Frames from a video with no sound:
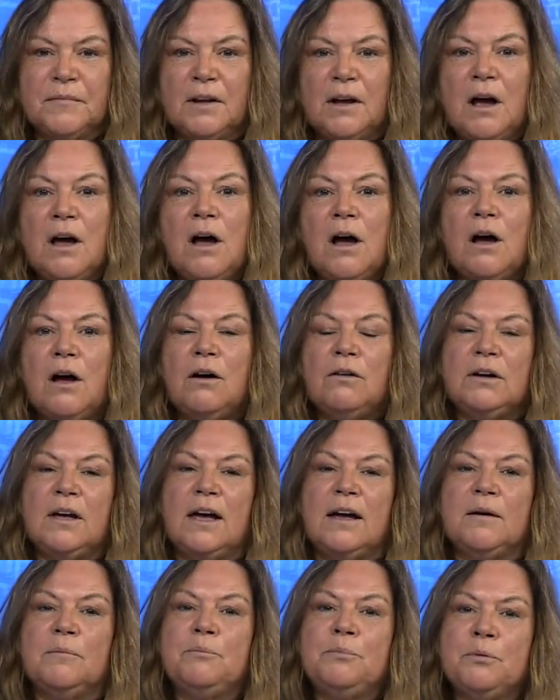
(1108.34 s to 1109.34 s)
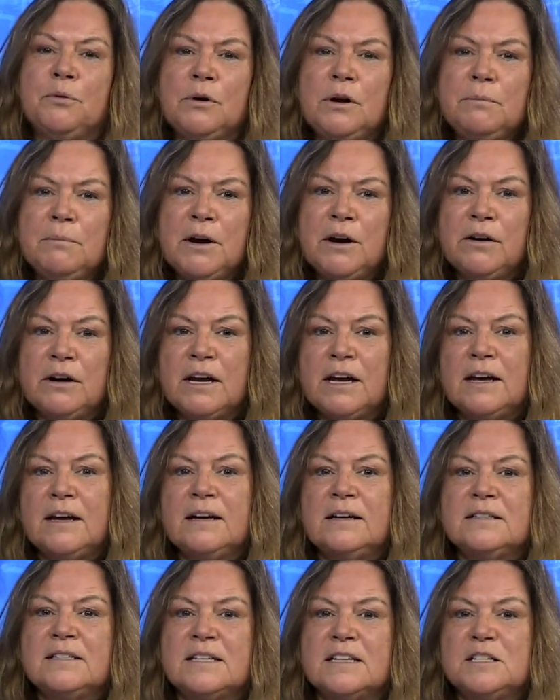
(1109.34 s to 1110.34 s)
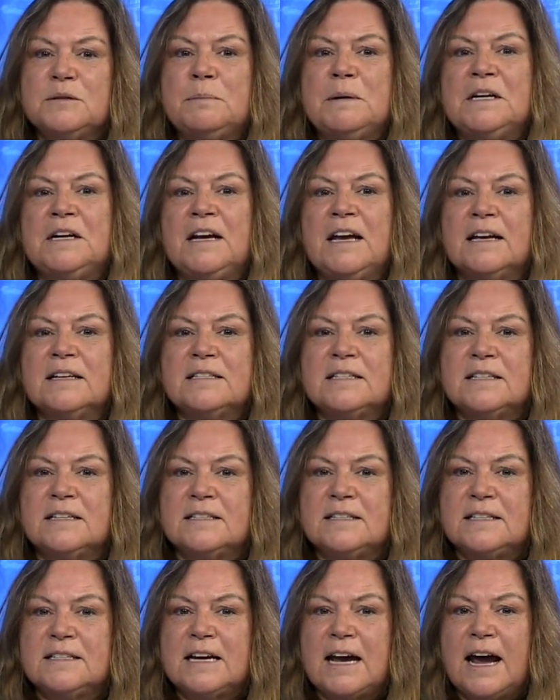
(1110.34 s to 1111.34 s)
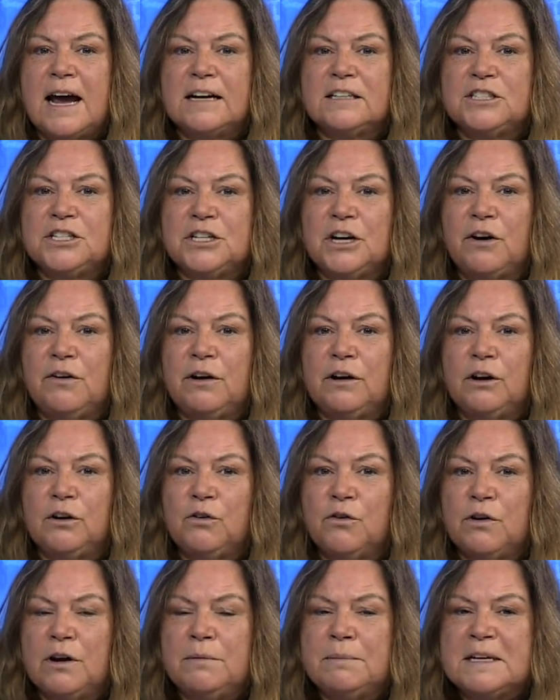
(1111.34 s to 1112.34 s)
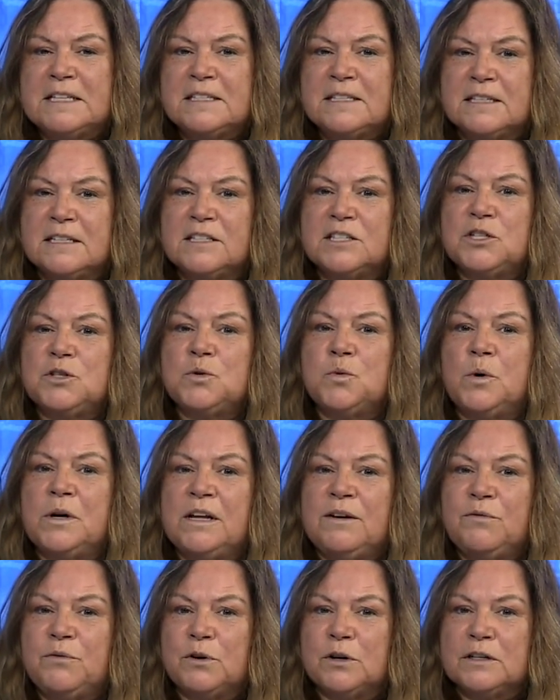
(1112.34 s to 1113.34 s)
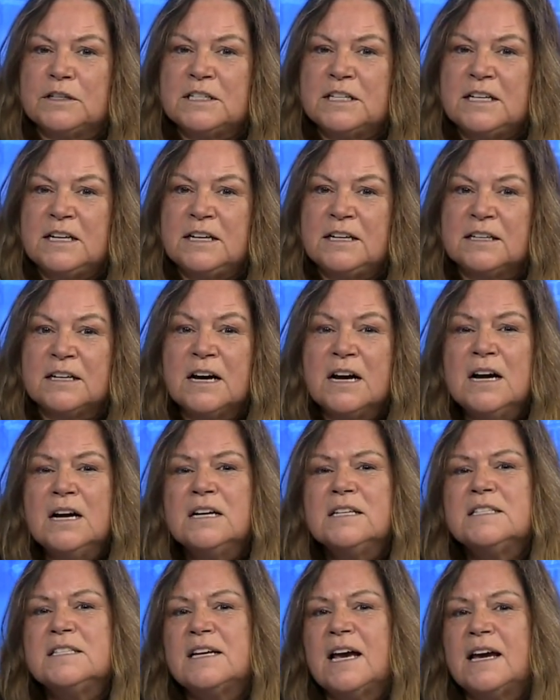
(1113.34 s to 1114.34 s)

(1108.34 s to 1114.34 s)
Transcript: Okay, Premier Higgs has been against this tax sharing agreement since 2014, citing